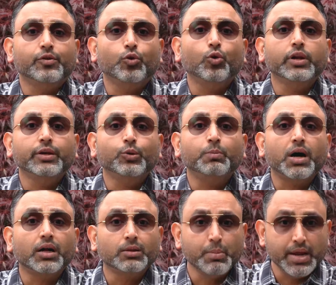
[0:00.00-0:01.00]
enroll into
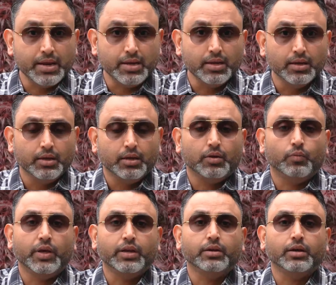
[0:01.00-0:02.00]
part B
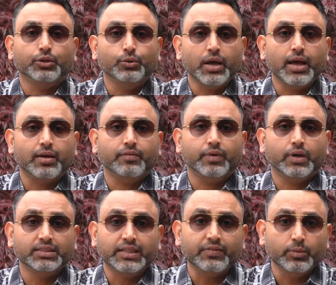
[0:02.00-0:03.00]
when you have a
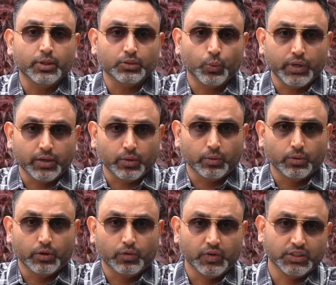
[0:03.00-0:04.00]
seven month window,
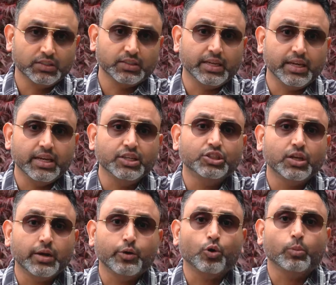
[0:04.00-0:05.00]
which is the
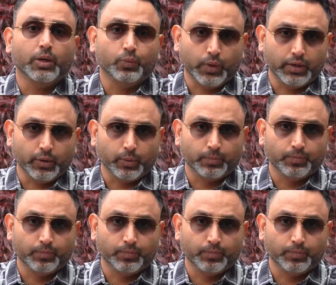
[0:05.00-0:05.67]
initial enrollment window.